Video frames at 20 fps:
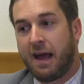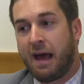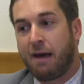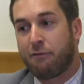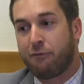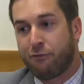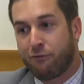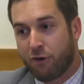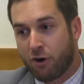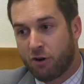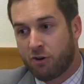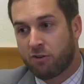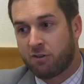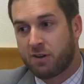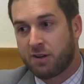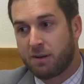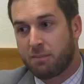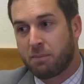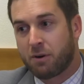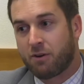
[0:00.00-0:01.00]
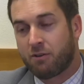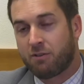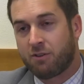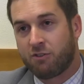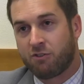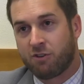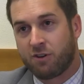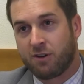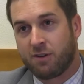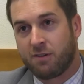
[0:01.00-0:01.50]
at first
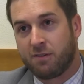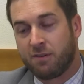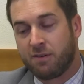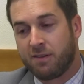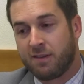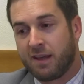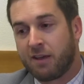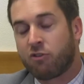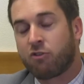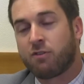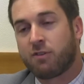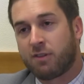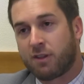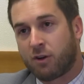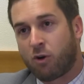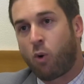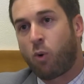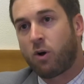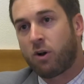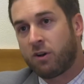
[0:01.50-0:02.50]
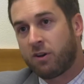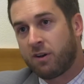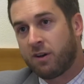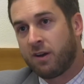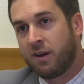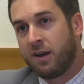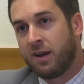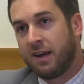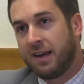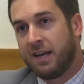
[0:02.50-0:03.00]
the court,
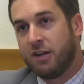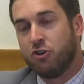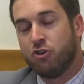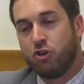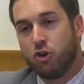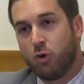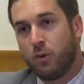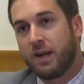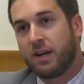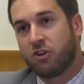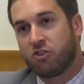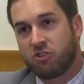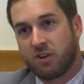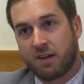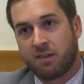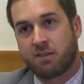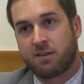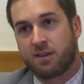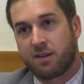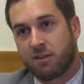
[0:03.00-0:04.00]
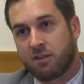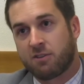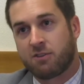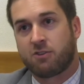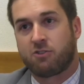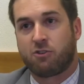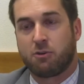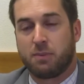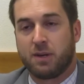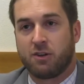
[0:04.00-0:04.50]
in doing justice,
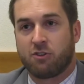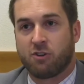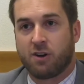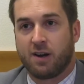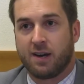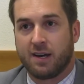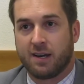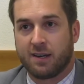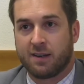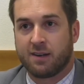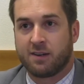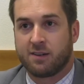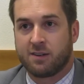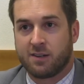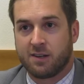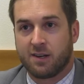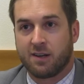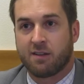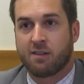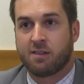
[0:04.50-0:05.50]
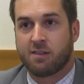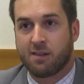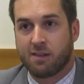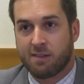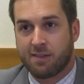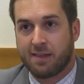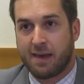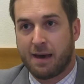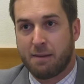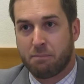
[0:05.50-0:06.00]
should be trying to
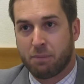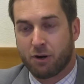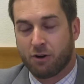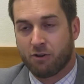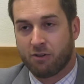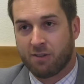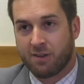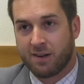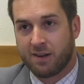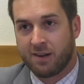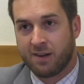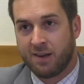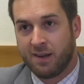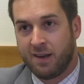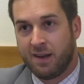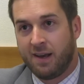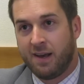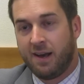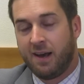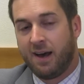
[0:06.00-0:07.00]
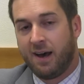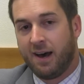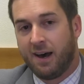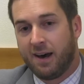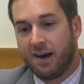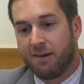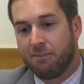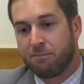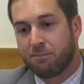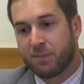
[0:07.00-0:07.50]
assist that person,
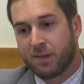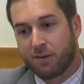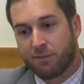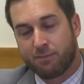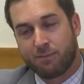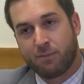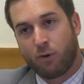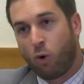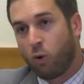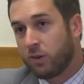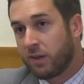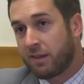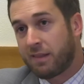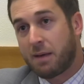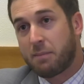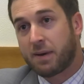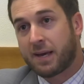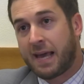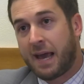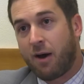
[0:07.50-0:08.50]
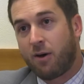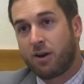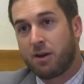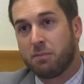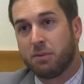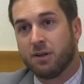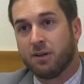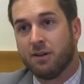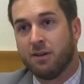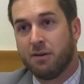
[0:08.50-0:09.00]
holding them
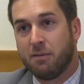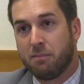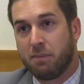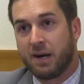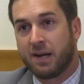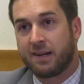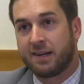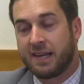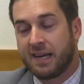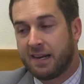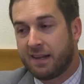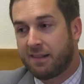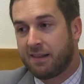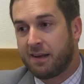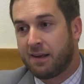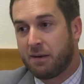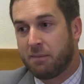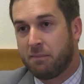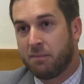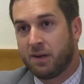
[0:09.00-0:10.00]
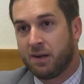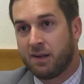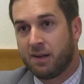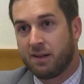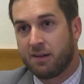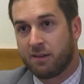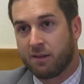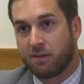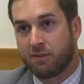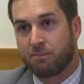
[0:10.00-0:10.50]
accountable, but getting them
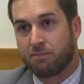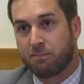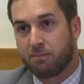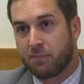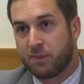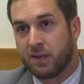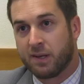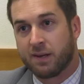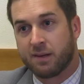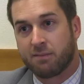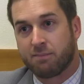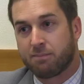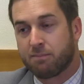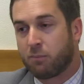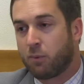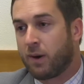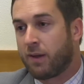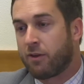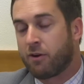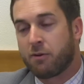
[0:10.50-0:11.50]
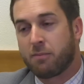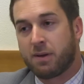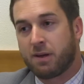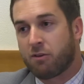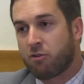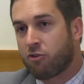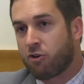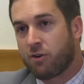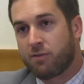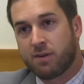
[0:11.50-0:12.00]
the whether it
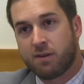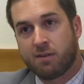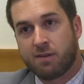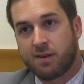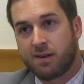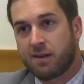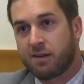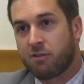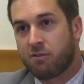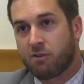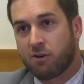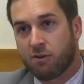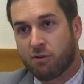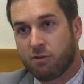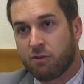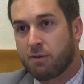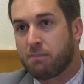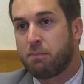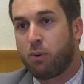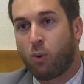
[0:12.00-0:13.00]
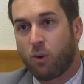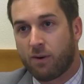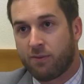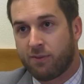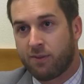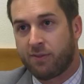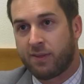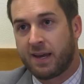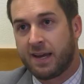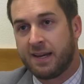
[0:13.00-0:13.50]
be services or
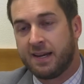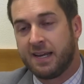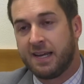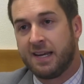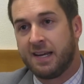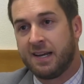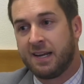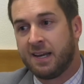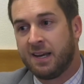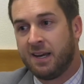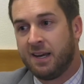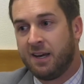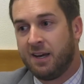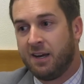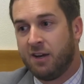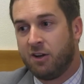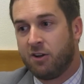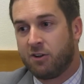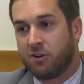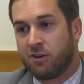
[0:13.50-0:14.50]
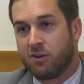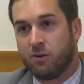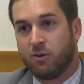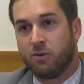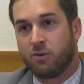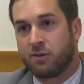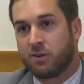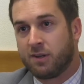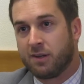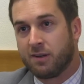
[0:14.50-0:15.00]
support that they need
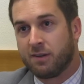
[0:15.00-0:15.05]
to